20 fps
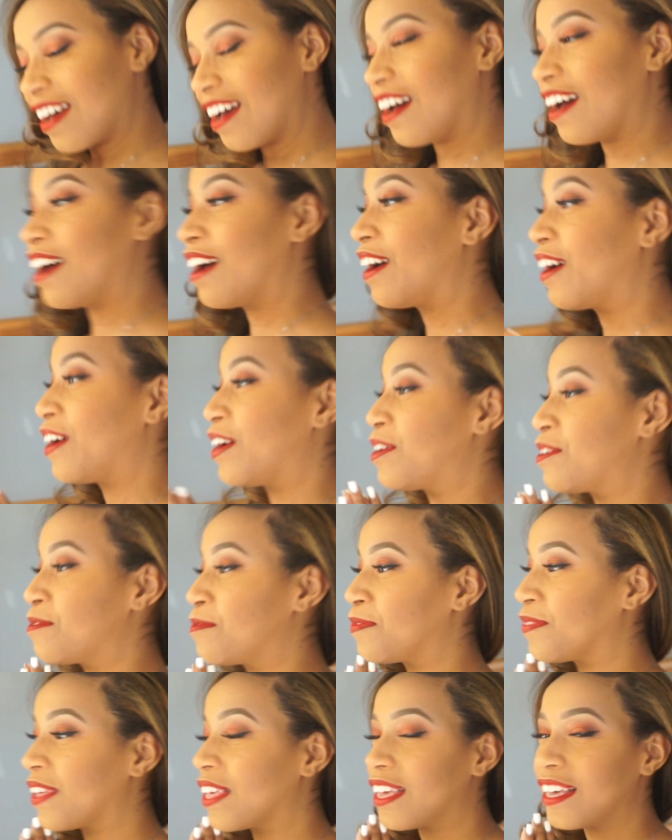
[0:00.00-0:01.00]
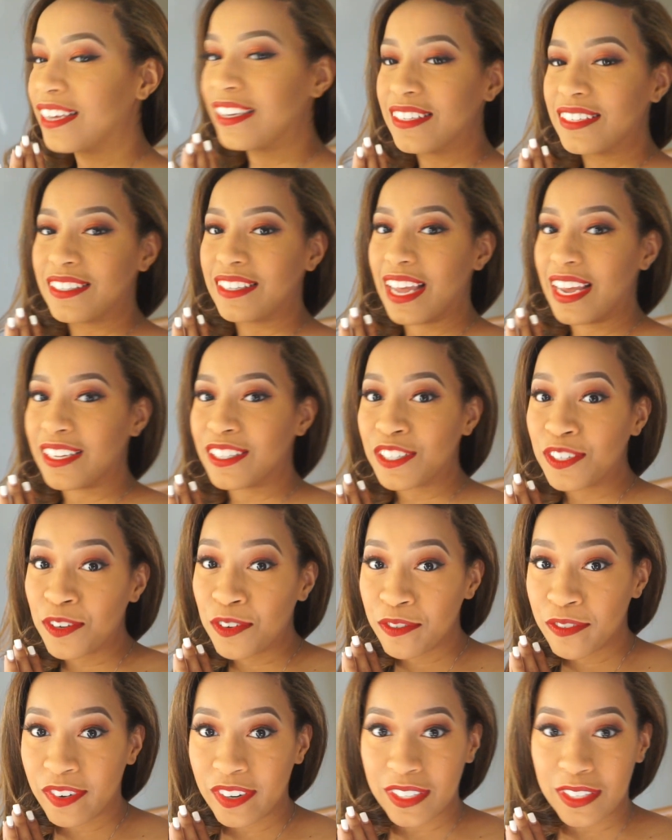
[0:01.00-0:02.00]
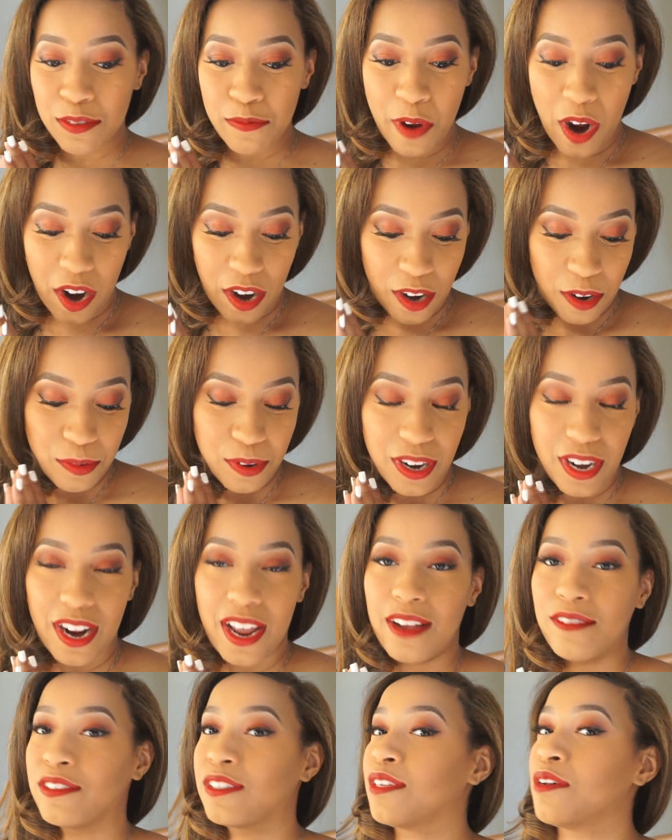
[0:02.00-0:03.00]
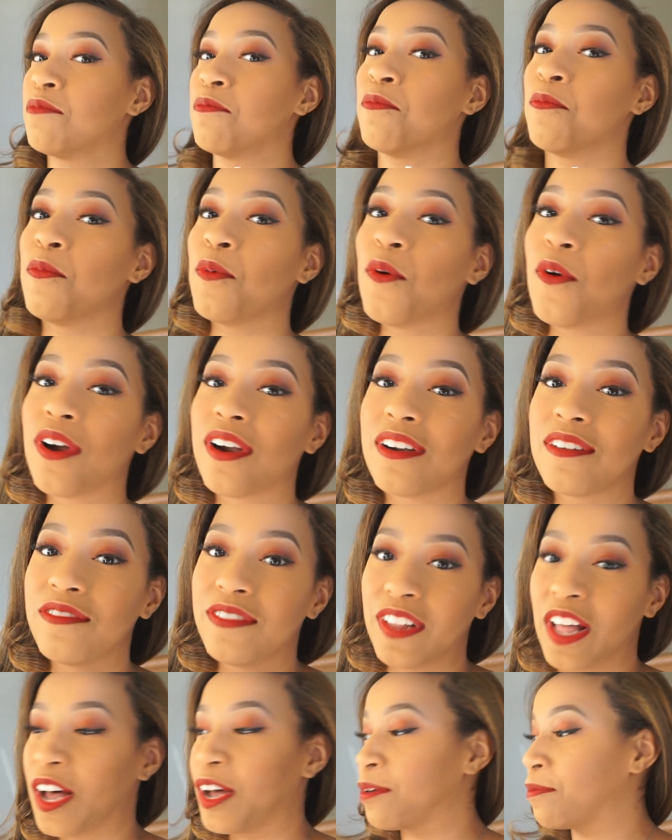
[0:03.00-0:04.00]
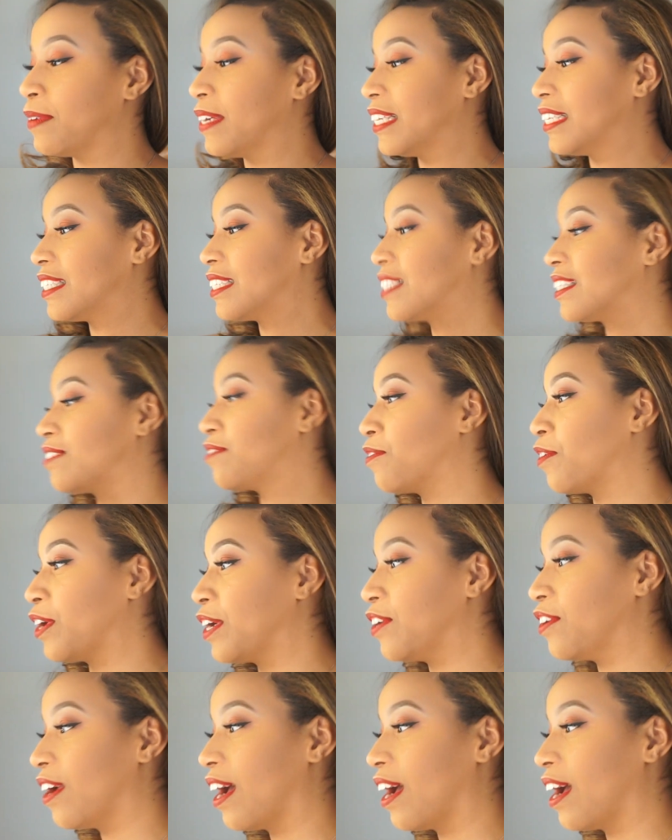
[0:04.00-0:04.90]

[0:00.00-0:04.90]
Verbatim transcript: Um, stay tuned for tomorrow. We're gonna have some more Vlogmas for you